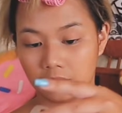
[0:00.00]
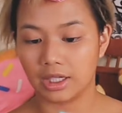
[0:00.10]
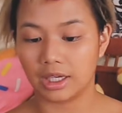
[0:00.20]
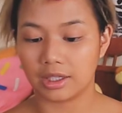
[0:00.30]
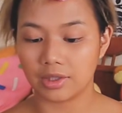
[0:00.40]

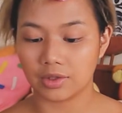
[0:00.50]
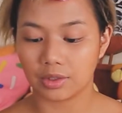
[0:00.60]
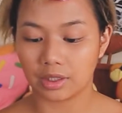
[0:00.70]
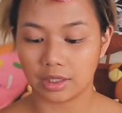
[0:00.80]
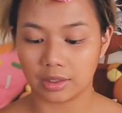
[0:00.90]
It has
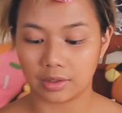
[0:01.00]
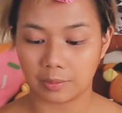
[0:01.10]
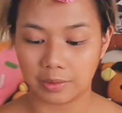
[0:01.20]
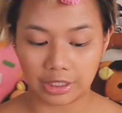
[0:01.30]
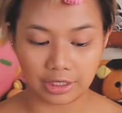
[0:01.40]
sort of like a
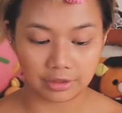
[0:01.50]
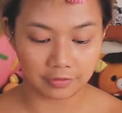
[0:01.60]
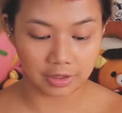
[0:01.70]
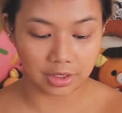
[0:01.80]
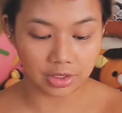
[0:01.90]
banana
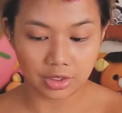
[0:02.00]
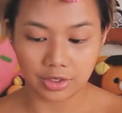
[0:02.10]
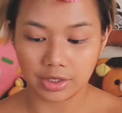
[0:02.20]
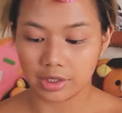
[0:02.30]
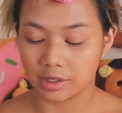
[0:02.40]

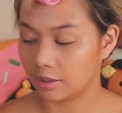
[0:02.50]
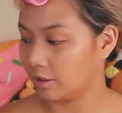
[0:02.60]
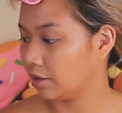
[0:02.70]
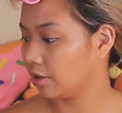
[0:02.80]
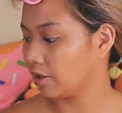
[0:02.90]
finish,
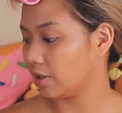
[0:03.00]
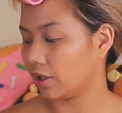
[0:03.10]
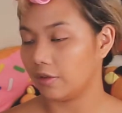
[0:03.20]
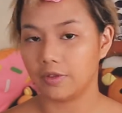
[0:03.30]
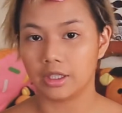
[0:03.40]
so
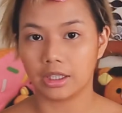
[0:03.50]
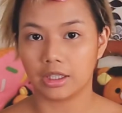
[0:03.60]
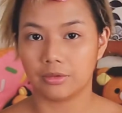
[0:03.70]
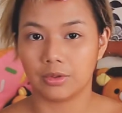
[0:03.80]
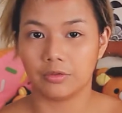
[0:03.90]
I feel like
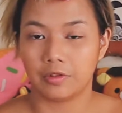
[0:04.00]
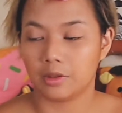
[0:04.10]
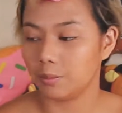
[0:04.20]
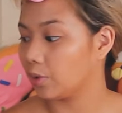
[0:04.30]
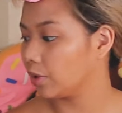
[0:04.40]
it would fit
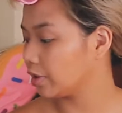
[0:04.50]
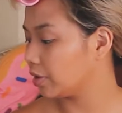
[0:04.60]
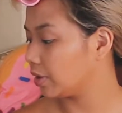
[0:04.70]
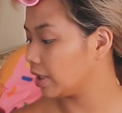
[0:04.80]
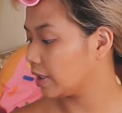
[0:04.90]
more to
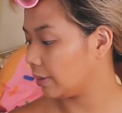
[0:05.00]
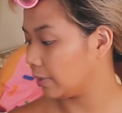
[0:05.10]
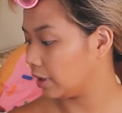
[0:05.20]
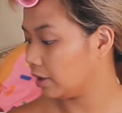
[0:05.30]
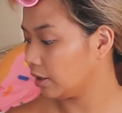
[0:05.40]
this type
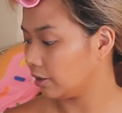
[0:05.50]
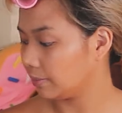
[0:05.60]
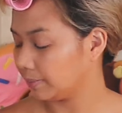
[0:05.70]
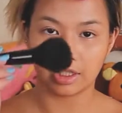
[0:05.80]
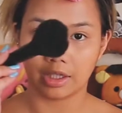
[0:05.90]
of look.
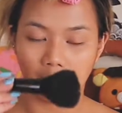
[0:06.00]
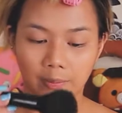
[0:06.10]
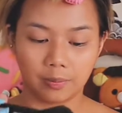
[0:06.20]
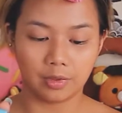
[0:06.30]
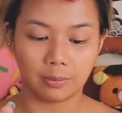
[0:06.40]
Just get
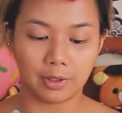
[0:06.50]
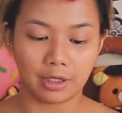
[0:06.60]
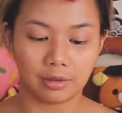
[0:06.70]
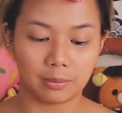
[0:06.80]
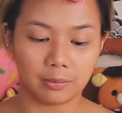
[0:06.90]
a
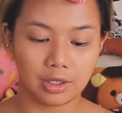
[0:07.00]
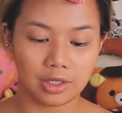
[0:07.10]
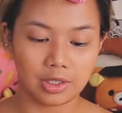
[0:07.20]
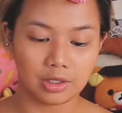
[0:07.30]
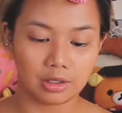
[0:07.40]
powder
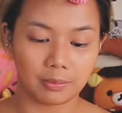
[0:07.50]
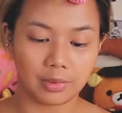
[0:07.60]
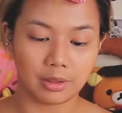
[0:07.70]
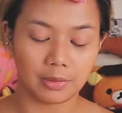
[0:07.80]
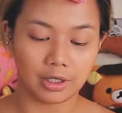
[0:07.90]
brush, a
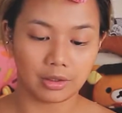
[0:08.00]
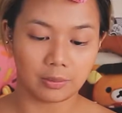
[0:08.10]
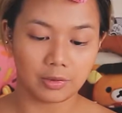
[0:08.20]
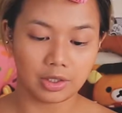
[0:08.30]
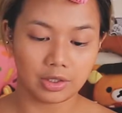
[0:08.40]
big powder
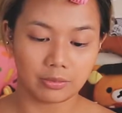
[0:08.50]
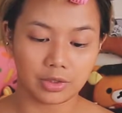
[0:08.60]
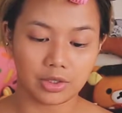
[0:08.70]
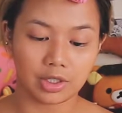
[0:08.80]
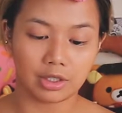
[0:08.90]
brush, and we're
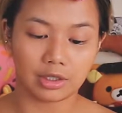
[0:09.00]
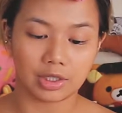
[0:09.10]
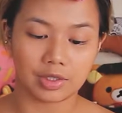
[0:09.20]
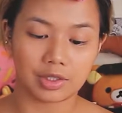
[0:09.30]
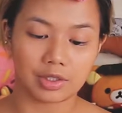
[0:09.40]
just gonna
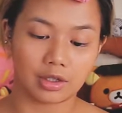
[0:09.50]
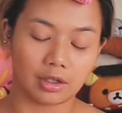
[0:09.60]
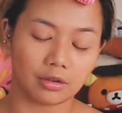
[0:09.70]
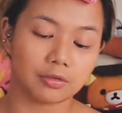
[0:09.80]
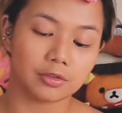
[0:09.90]
dust this
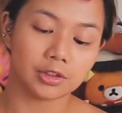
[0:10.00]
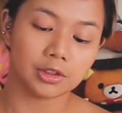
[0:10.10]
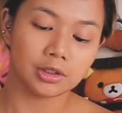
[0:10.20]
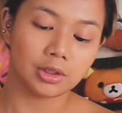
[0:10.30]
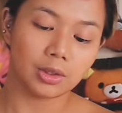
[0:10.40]
off
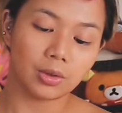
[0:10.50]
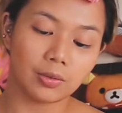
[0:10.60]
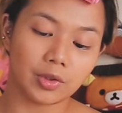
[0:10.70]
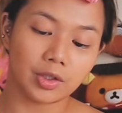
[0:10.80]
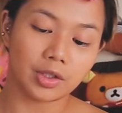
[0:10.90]
all
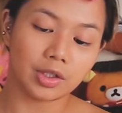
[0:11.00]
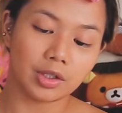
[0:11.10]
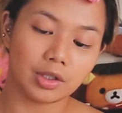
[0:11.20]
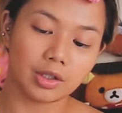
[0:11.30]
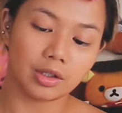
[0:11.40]
over
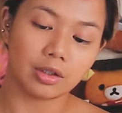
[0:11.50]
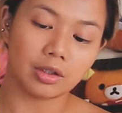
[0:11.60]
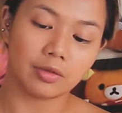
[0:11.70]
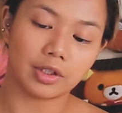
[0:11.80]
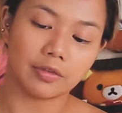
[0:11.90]

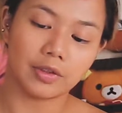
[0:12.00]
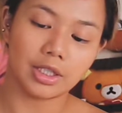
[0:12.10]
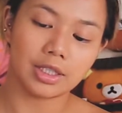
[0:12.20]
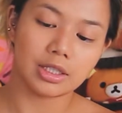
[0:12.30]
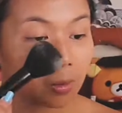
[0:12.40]
the
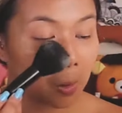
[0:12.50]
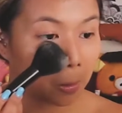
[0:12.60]
face.